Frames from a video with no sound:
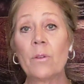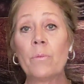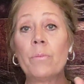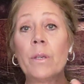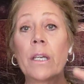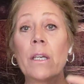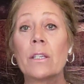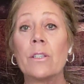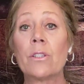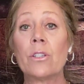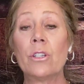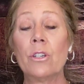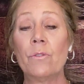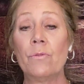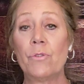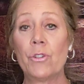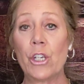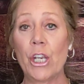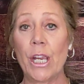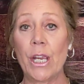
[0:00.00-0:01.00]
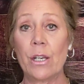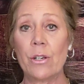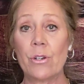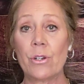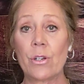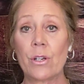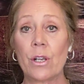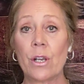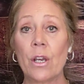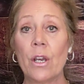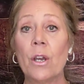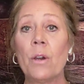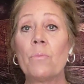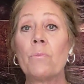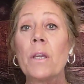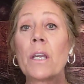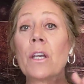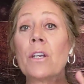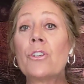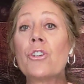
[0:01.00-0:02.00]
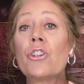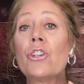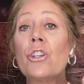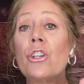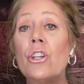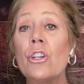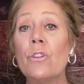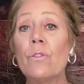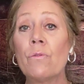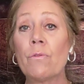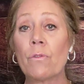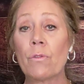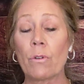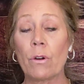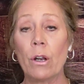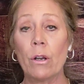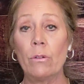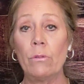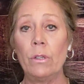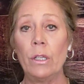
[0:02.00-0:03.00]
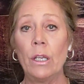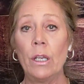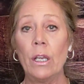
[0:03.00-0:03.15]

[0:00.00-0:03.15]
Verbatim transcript: Because you've changed. Because you've grown.